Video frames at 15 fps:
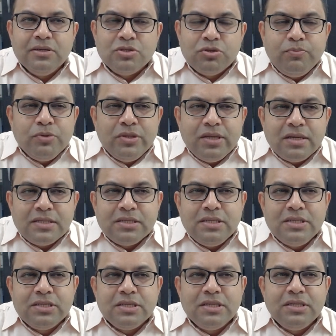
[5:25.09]
So Buddha's
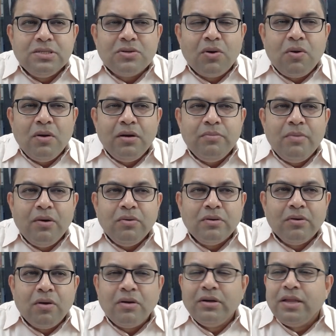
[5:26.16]
teaching is all
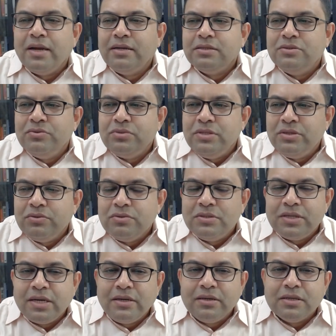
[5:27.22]
about not that you need to
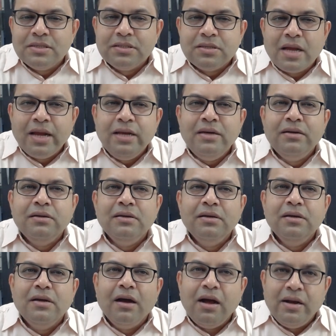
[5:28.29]
set aside
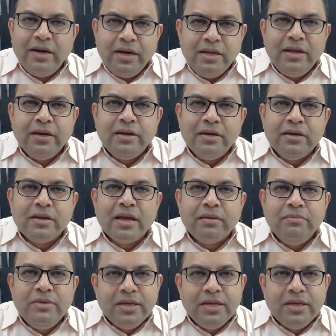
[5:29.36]
a dedicated time.